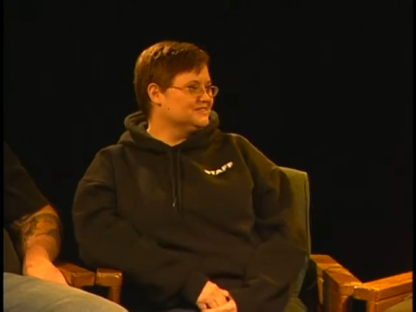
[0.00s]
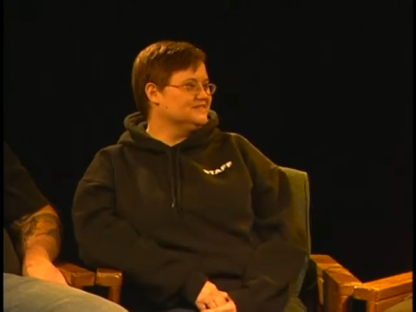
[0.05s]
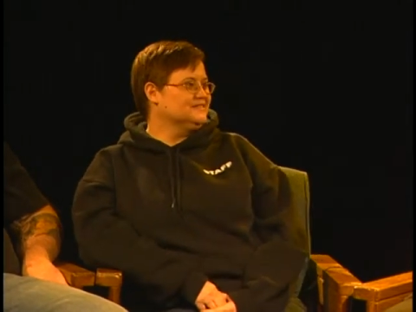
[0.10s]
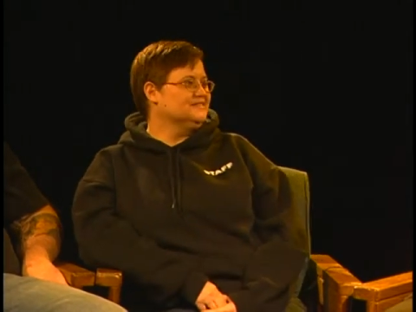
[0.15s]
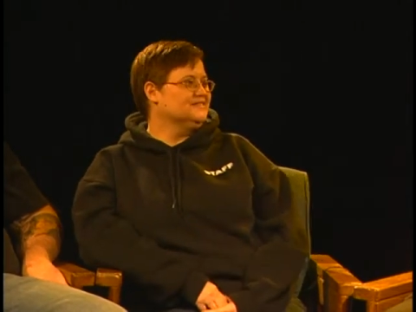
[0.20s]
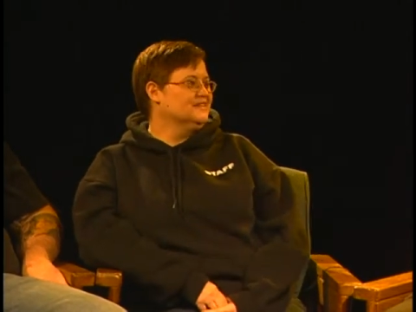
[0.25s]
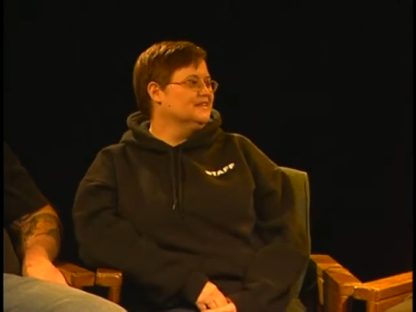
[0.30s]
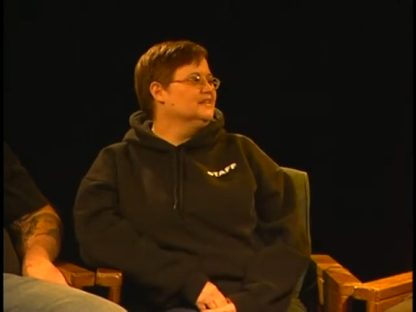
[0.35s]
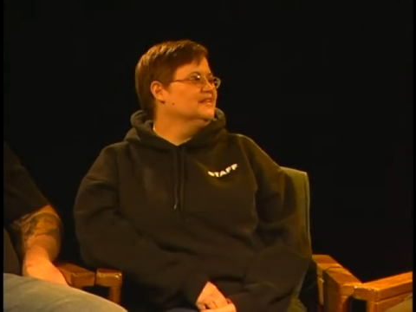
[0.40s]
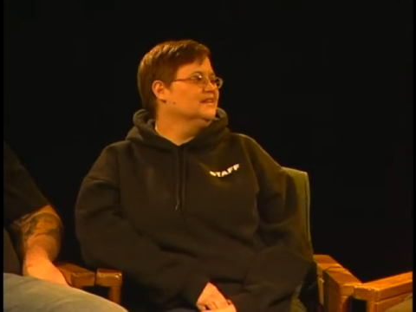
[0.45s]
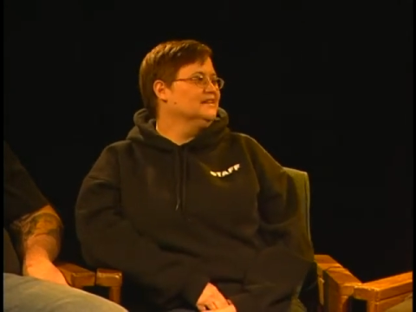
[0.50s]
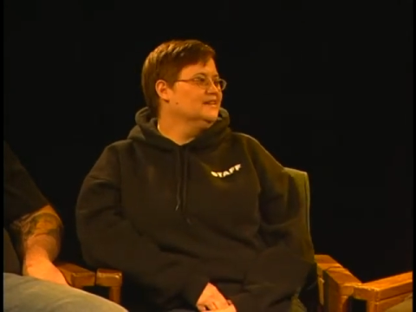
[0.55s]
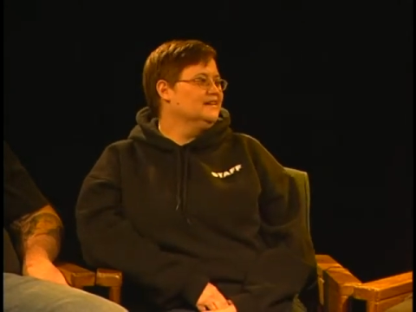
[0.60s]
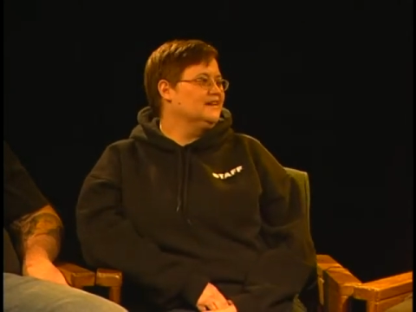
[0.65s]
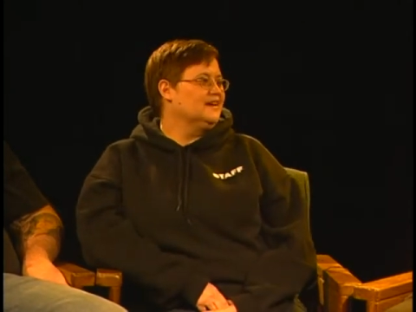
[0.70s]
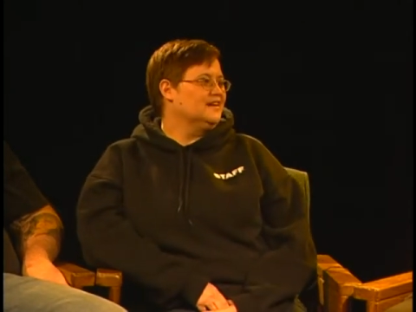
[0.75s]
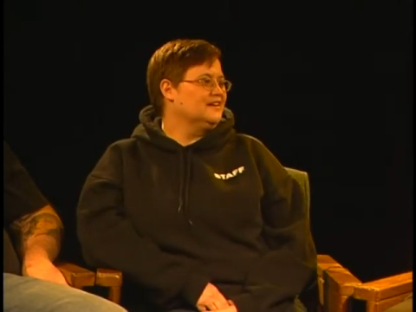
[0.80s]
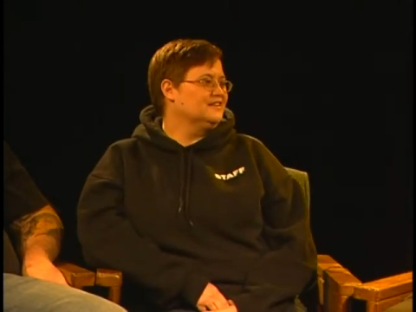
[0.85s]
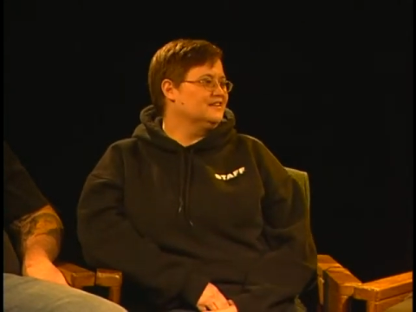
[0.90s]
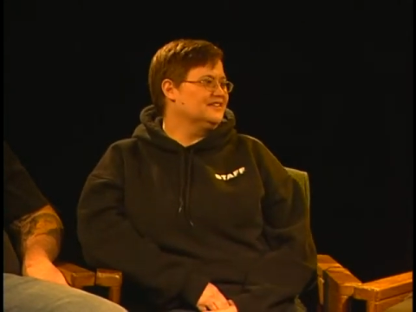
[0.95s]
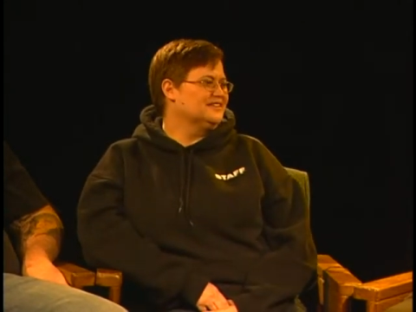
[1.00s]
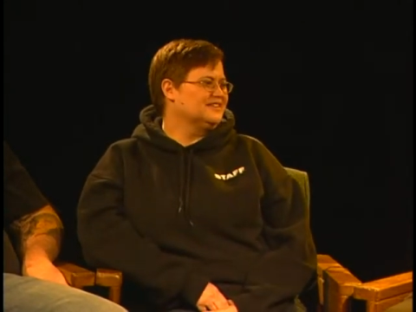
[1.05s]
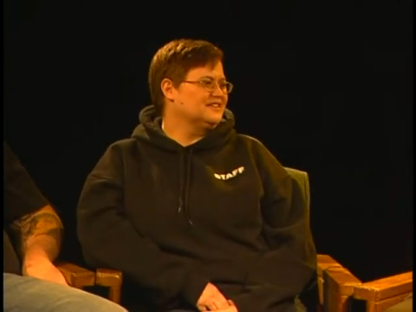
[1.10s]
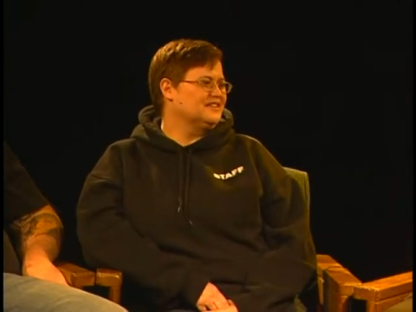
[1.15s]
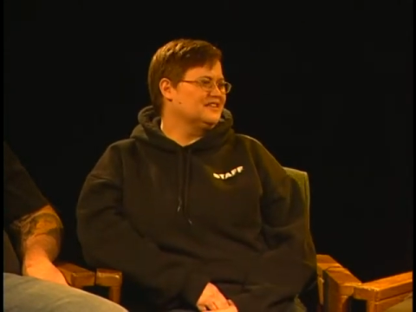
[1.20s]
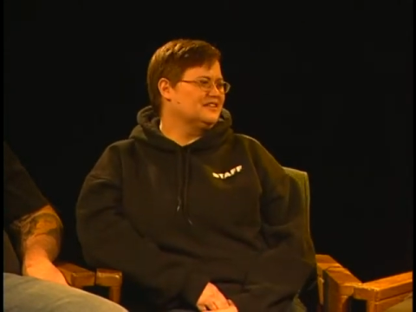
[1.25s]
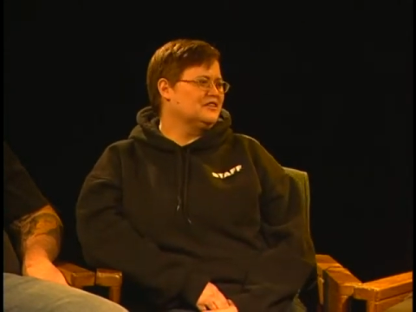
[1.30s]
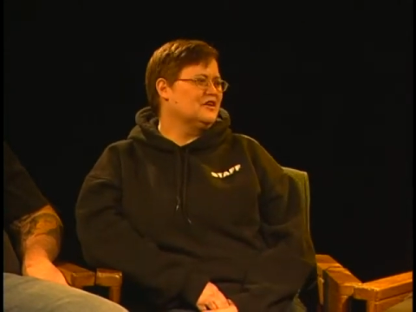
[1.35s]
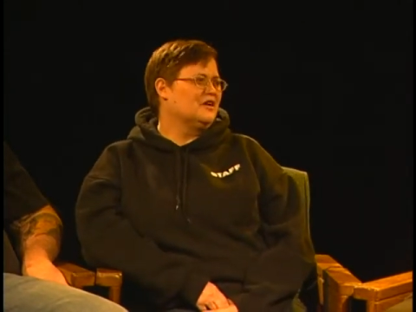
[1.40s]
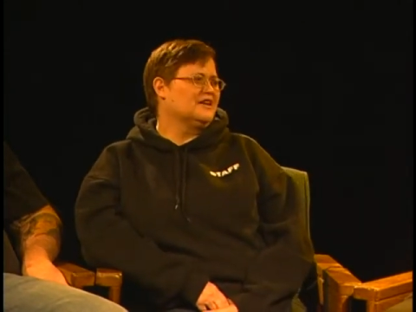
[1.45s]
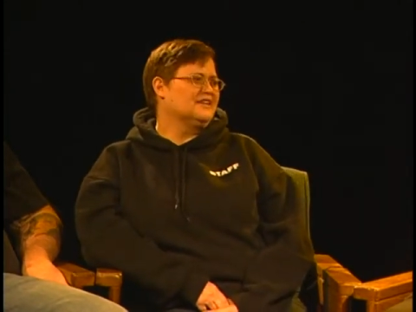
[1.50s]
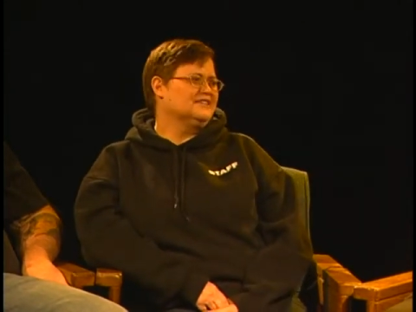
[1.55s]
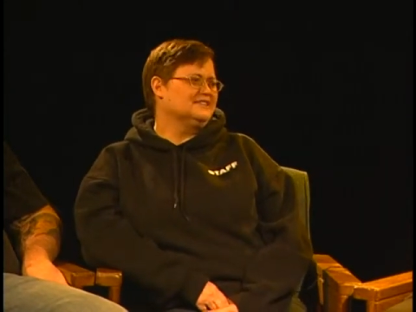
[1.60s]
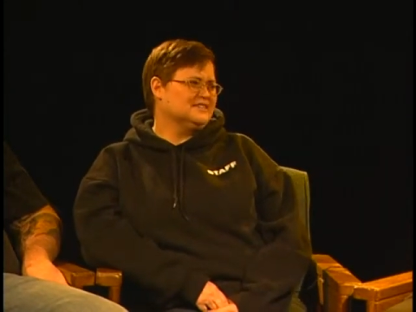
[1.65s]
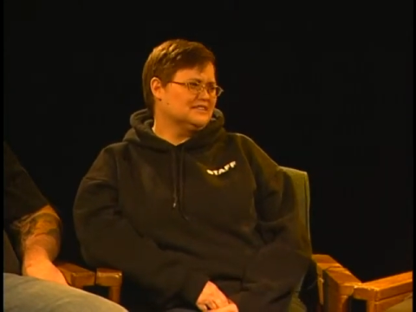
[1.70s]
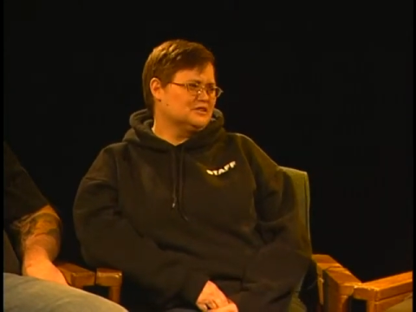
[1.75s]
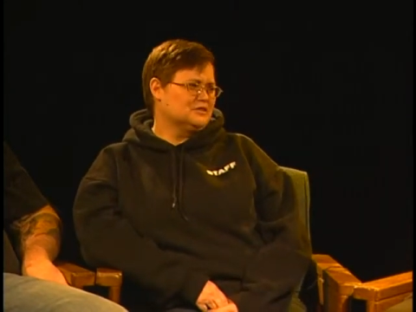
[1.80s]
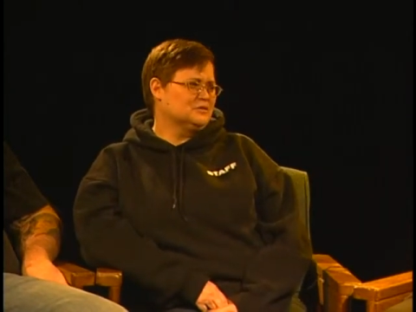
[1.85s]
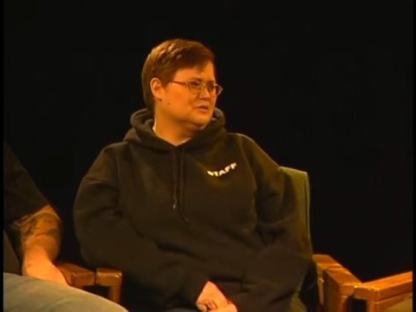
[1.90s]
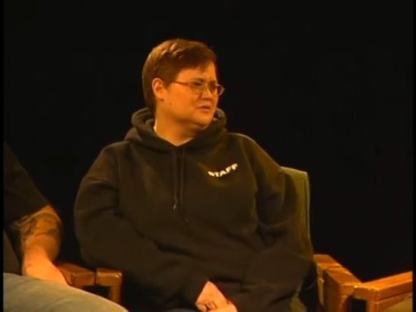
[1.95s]
And yeah. I think that a lot of
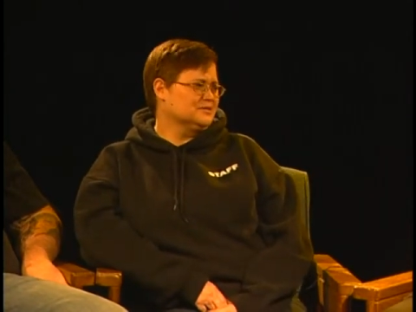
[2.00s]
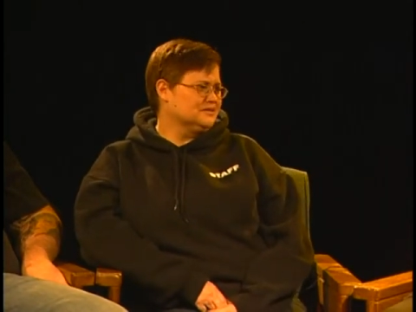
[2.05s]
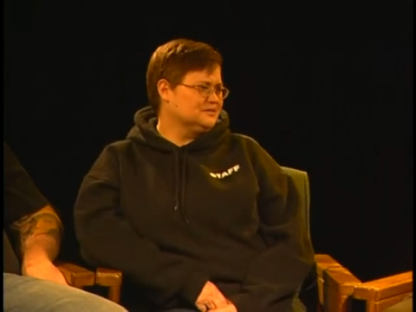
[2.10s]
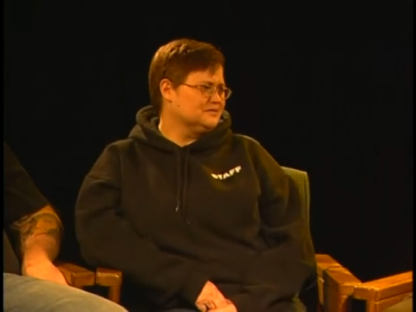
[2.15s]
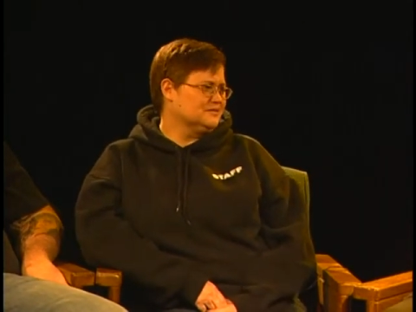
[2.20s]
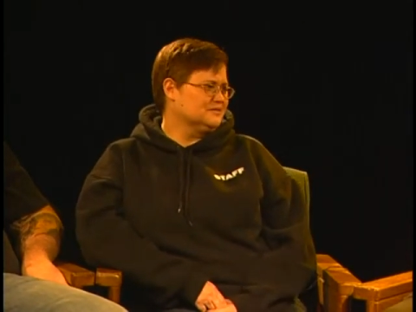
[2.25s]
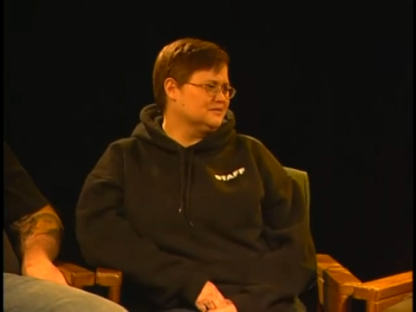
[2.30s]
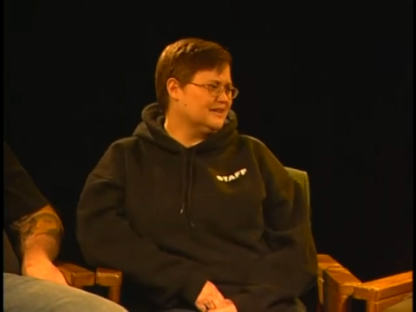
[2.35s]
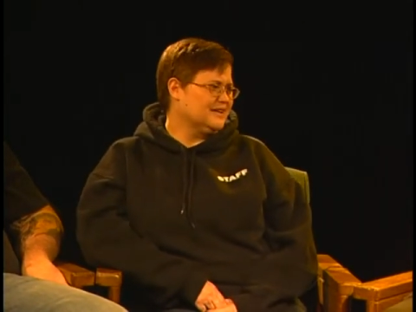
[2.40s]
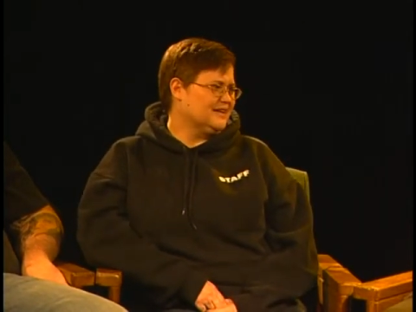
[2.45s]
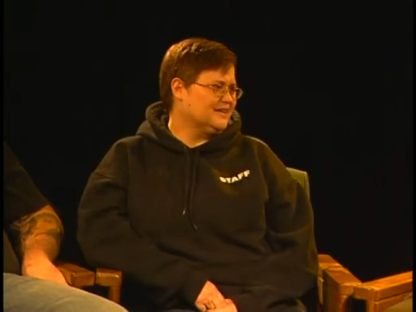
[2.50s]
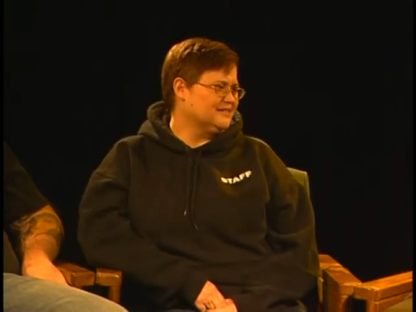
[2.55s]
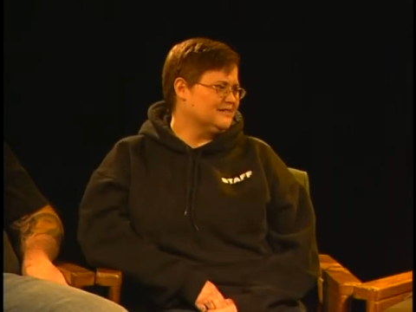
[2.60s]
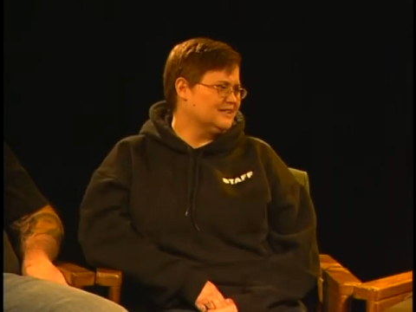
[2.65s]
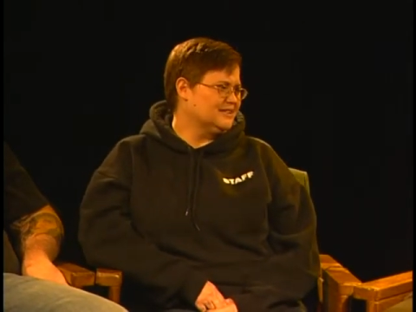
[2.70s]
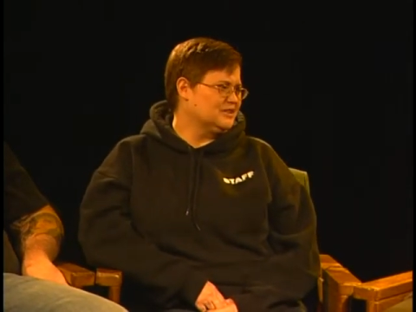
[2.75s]
sequels do that.